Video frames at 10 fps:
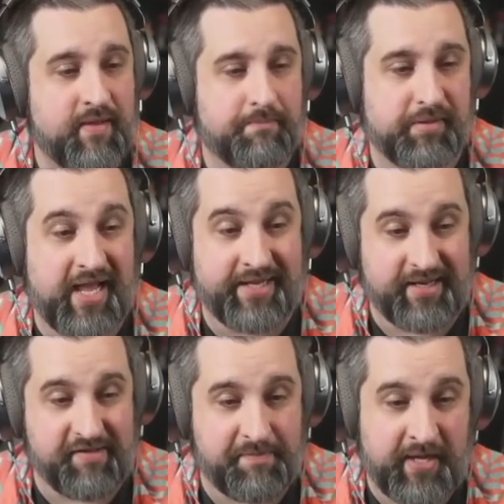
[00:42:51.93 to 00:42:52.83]

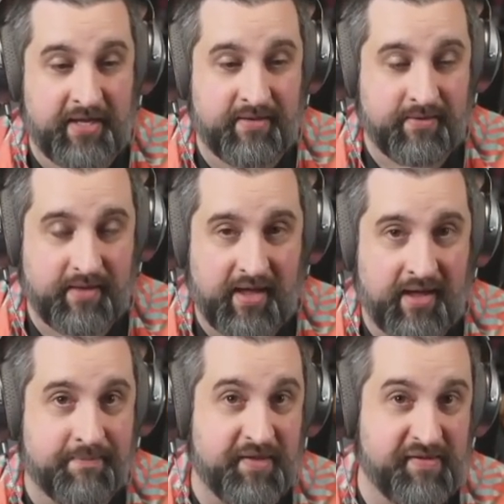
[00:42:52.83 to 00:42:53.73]
Blinding Speed.
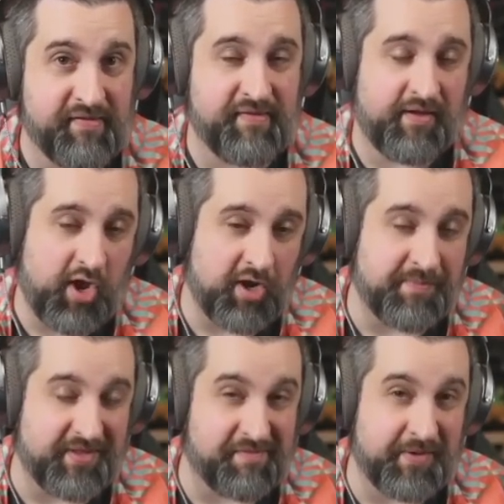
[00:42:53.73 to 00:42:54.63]
This is an
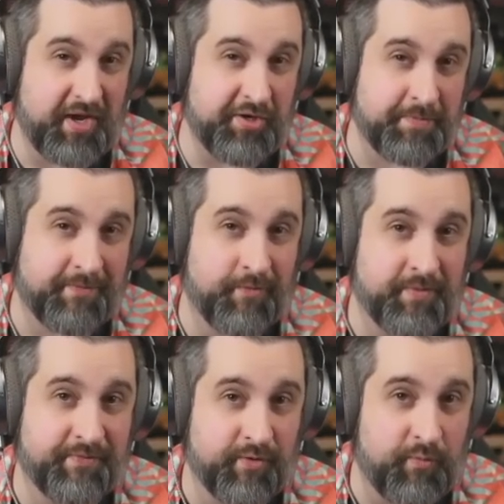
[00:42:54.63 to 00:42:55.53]
augment that's been
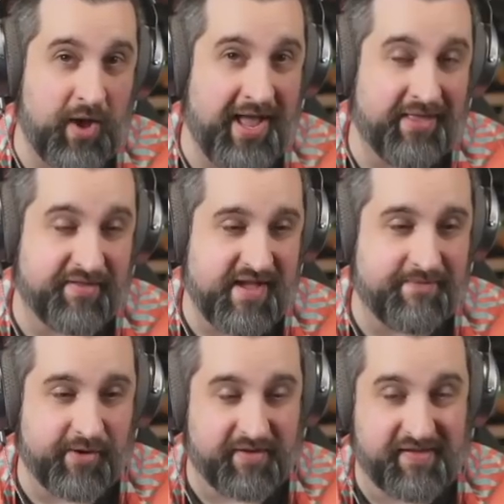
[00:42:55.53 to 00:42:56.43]
underperforming for a while. It's not
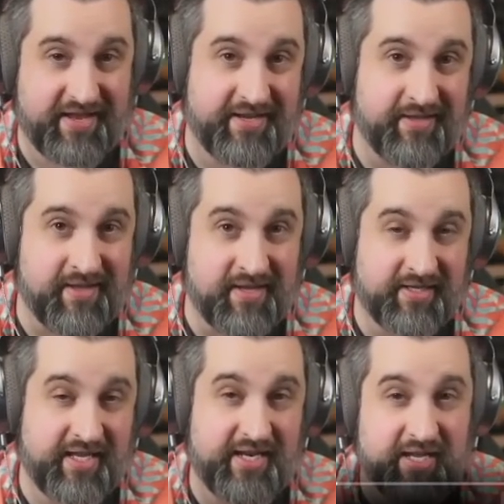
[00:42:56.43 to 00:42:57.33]
very exciting.
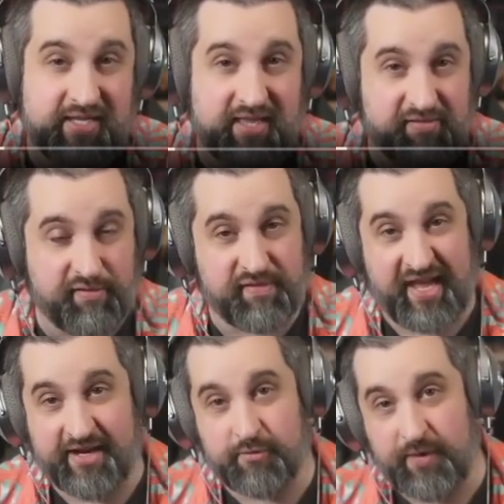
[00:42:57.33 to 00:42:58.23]
Getting a Ginsu's
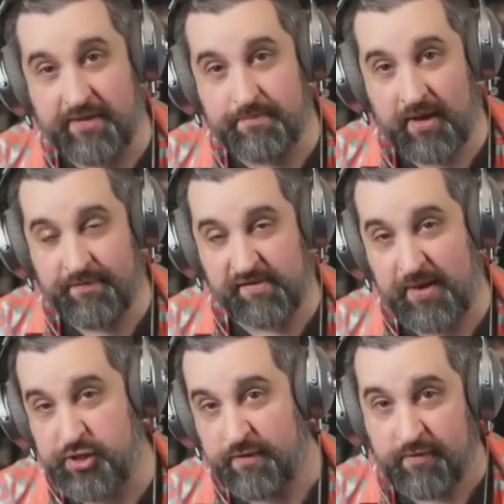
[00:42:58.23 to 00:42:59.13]
and a red buff,
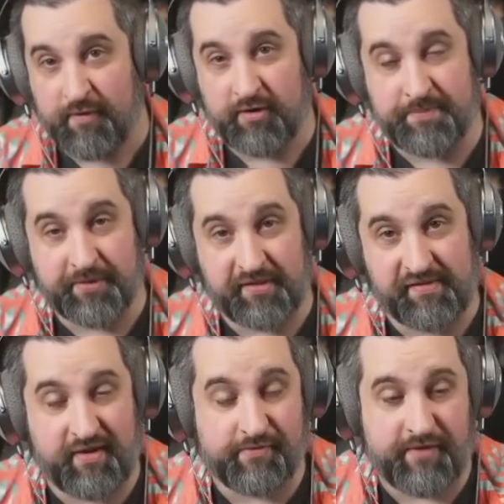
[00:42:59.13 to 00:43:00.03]
especially if you've already built a
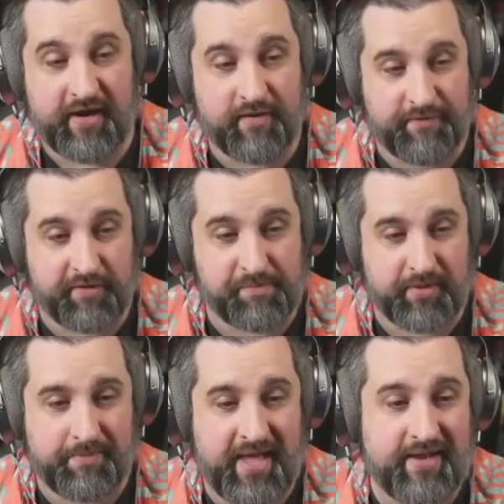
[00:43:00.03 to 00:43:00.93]
Sunfire, feels pretty
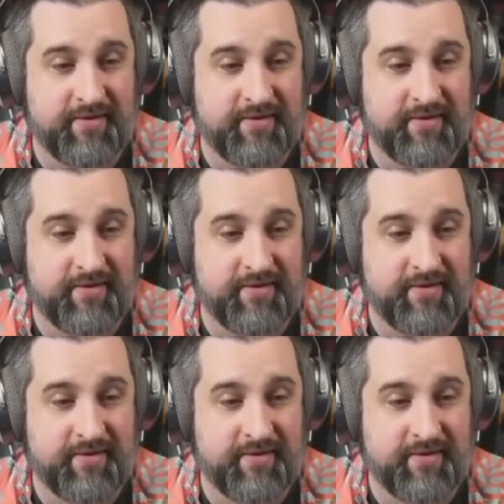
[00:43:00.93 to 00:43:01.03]
bad.